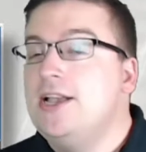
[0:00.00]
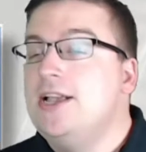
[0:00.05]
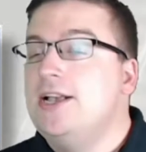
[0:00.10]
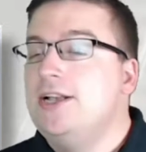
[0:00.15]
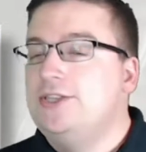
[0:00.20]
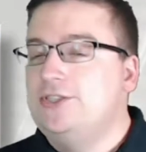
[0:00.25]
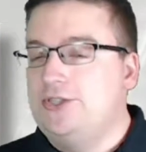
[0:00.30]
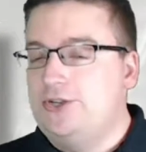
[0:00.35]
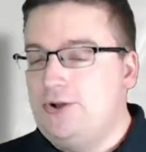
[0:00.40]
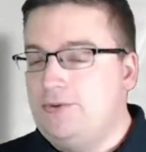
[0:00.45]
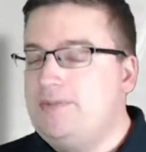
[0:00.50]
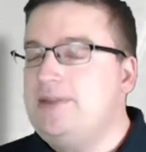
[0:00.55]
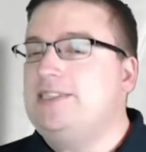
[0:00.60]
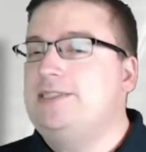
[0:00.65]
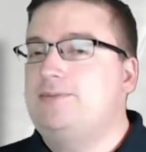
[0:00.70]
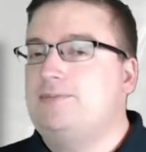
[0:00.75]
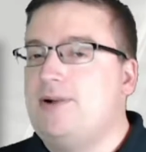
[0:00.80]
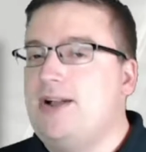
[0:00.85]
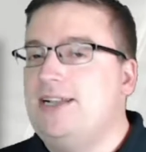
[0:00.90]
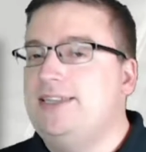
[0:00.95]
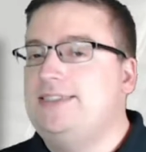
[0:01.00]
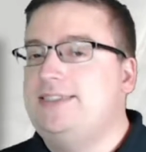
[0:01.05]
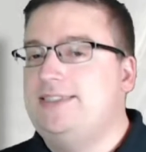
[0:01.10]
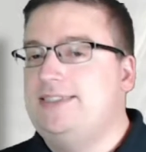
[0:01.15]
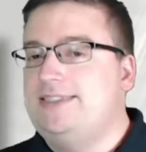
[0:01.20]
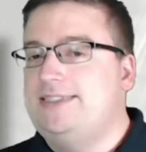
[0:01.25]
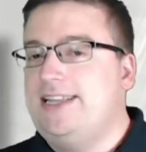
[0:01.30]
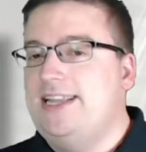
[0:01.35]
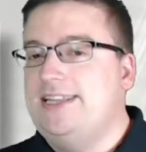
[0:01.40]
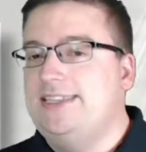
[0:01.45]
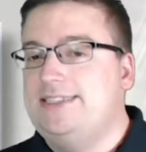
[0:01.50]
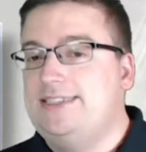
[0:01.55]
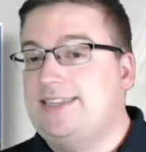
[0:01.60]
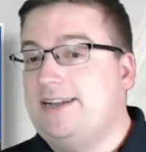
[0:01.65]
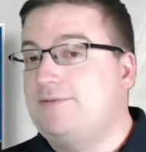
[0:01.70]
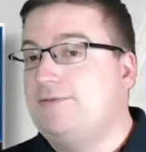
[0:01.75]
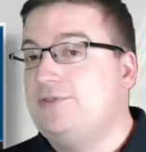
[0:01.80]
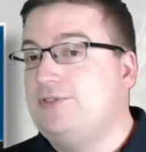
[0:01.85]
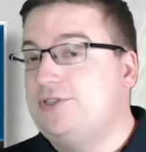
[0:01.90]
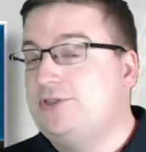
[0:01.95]
so don't be surprised to see
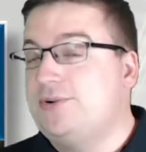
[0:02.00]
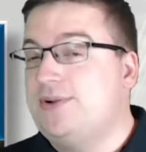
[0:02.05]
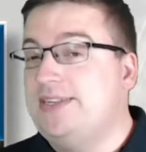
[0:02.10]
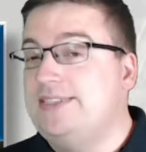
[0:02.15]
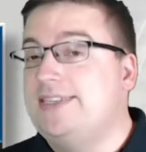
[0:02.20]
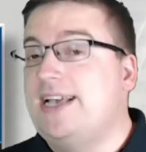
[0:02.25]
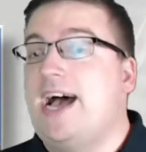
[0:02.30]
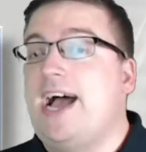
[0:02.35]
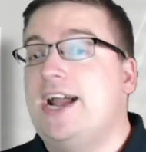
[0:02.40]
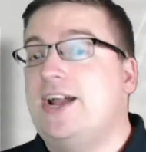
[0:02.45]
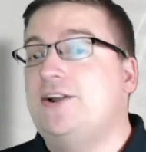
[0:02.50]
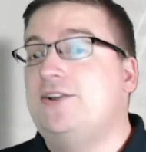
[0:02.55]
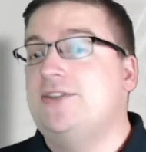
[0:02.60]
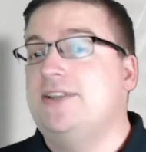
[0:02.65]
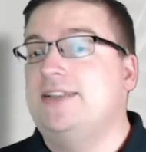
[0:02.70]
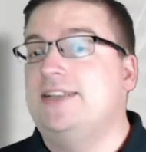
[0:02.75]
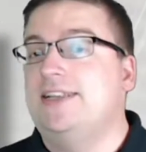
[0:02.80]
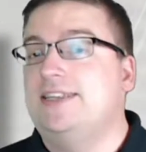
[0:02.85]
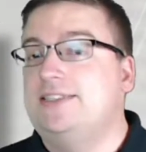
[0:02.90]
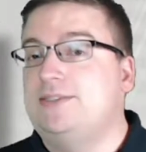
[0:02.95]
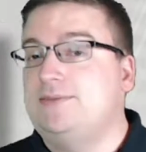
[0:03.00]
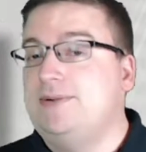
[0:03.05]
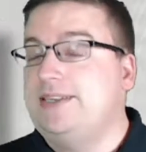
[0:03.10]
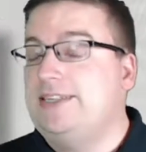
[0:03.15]
several degrees higher than this.